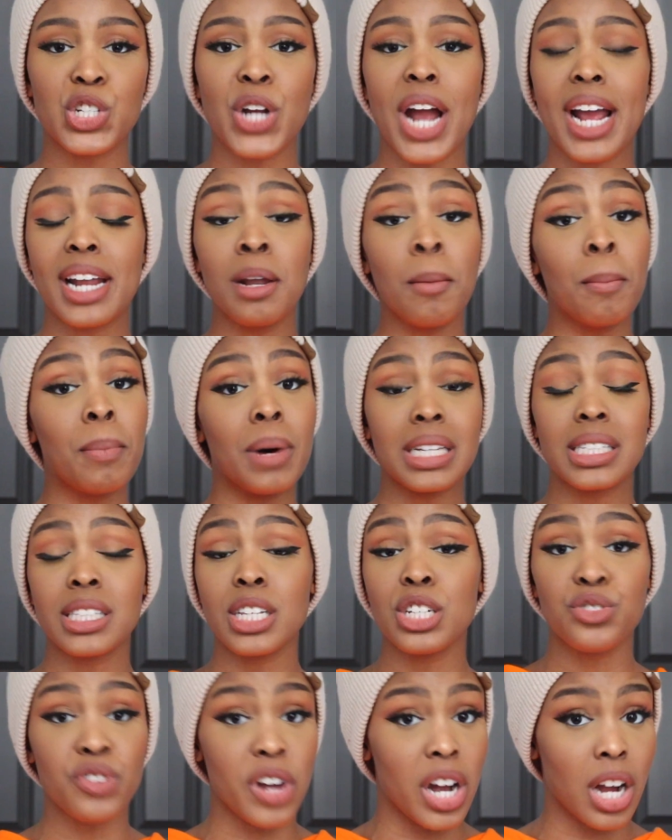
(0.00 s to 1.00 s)
trying to bust
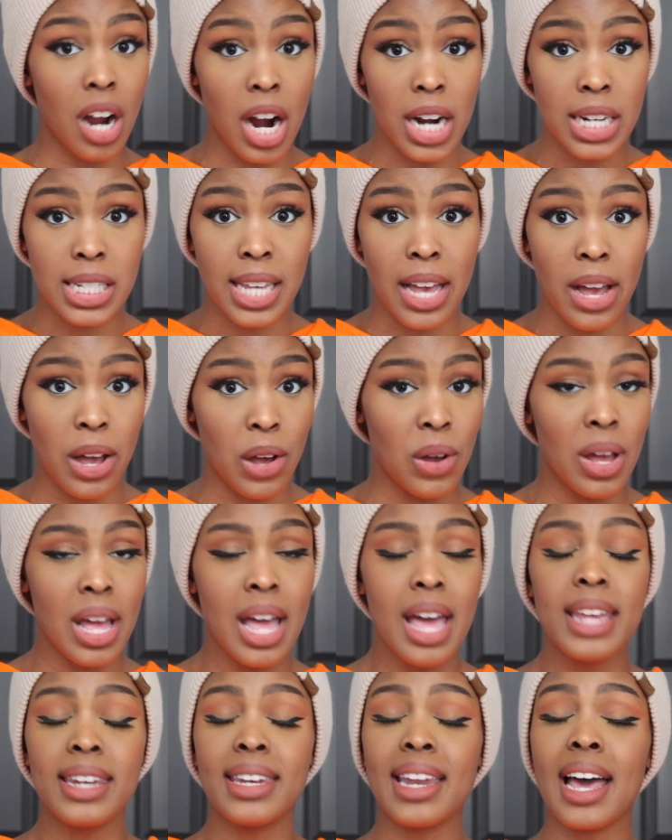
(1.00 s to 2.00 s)
a drug cartel.
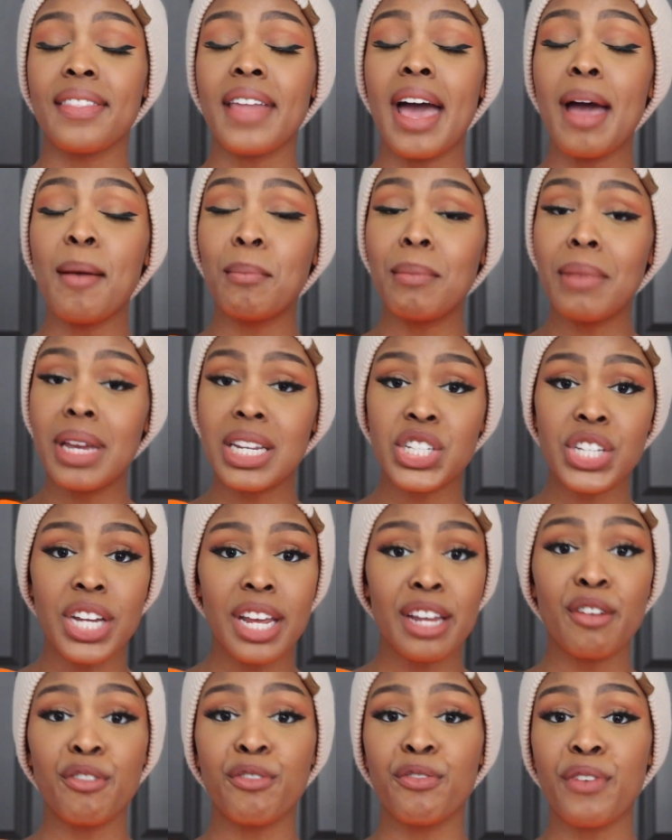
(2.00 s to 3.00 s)
Now that
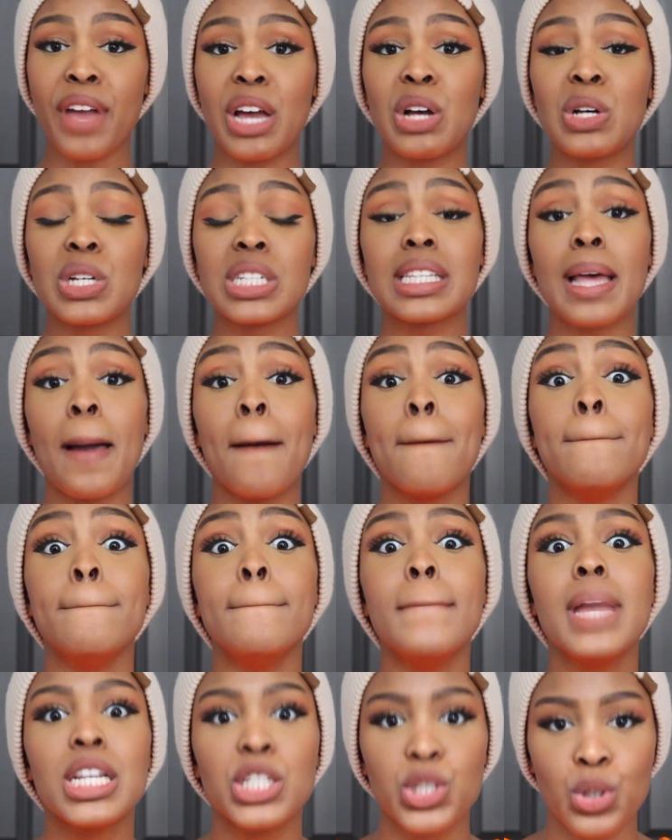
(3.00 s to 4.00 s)
mission fails
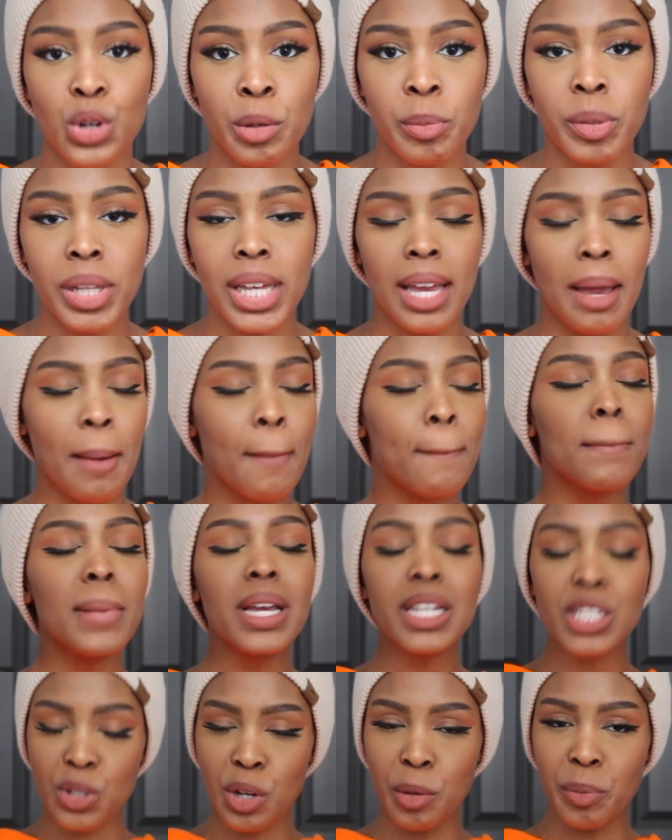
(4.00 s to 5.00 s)
miserably.
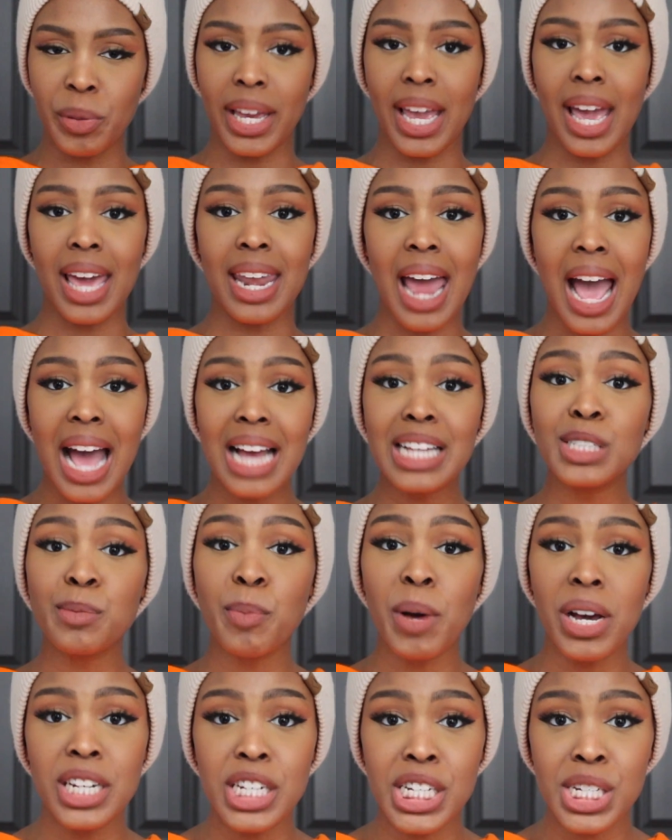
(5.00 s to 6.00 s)
And as
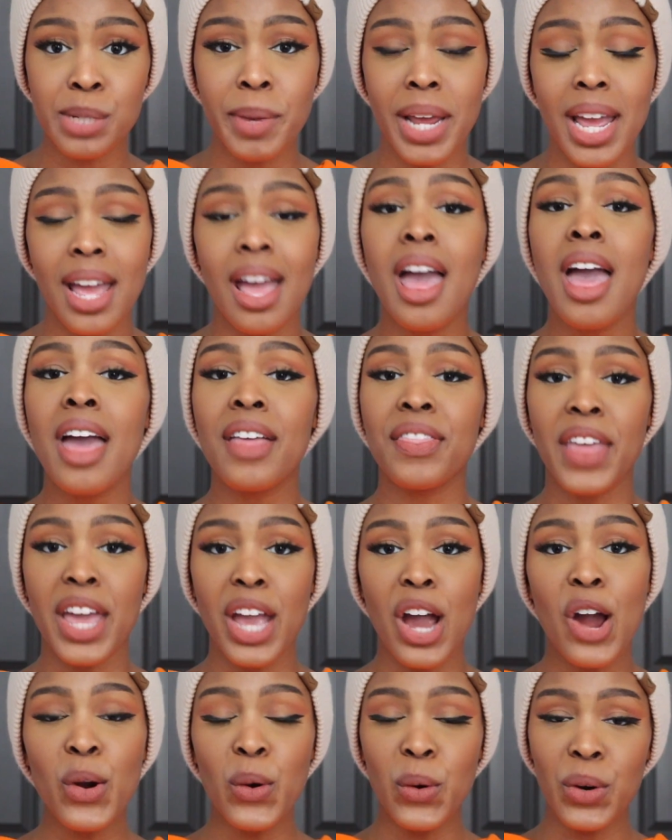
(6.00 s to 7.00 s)
punishment,
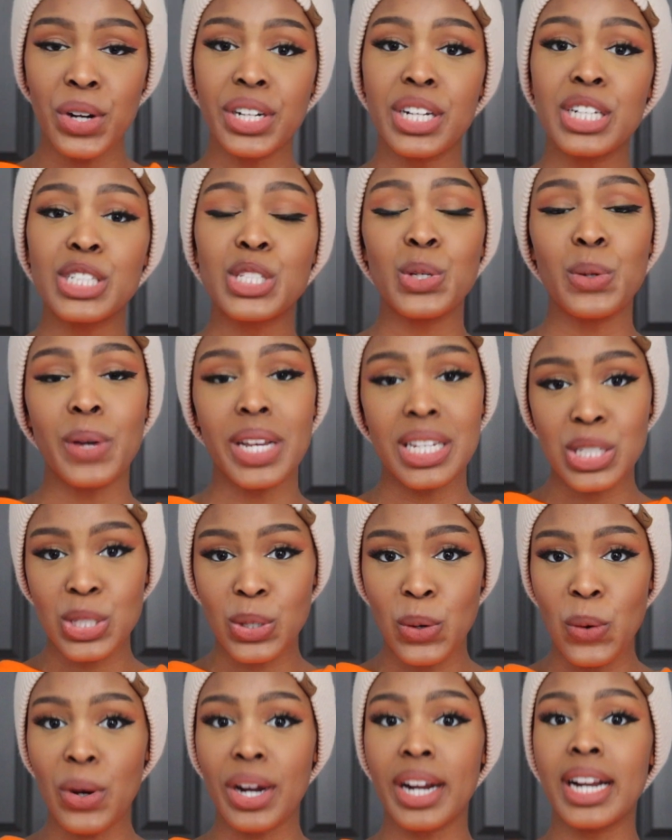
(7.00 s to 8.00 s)
they are ordered to
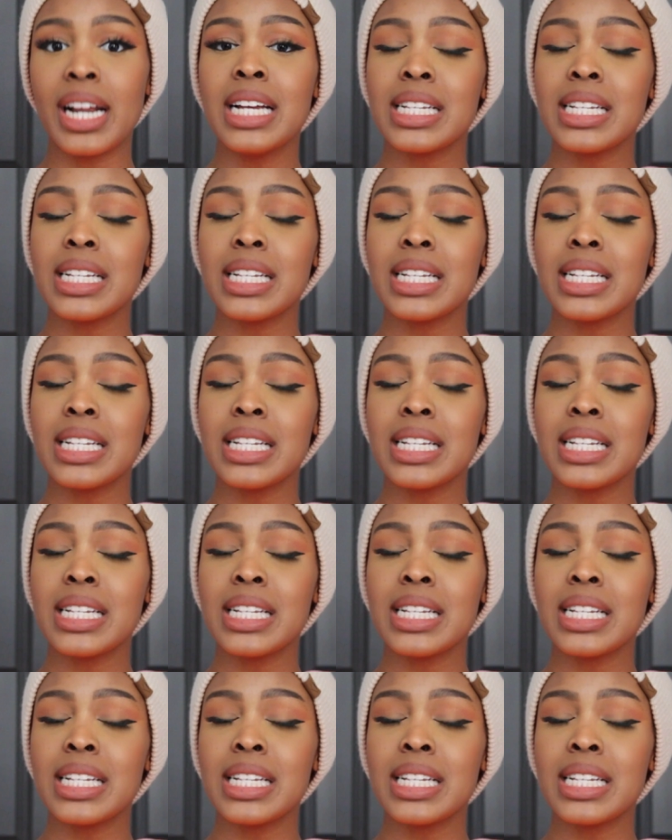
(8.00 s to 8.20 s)
escort